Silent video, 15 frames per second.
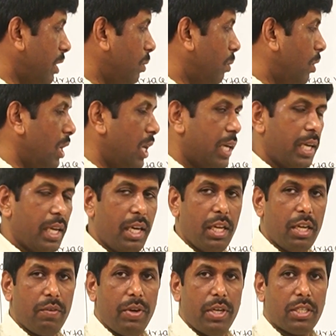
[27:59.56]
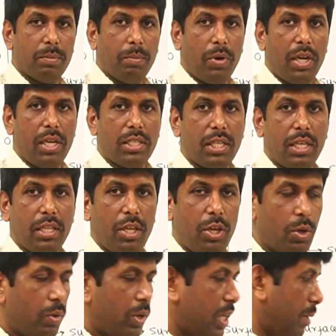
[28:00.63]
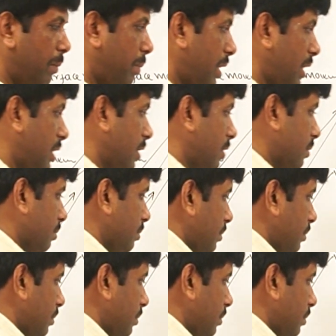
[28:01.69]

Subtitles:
why volatile liquids boils at the lower temperature.